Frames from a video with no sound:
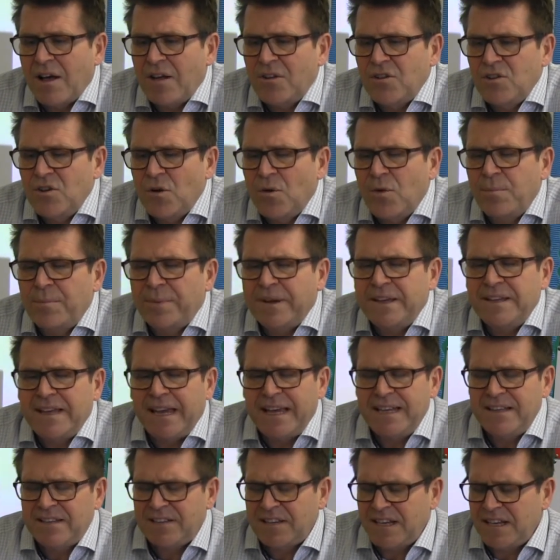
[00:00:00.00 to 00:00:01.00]
you'll be
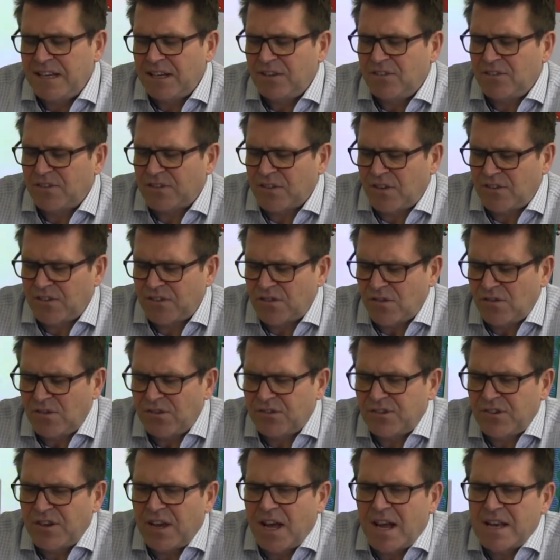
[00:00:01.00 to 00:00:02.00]
in dealing in
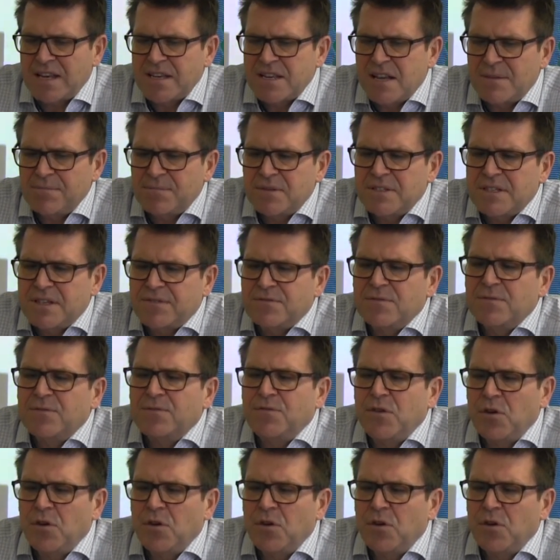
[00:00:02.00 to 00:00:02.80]
sociology a number of different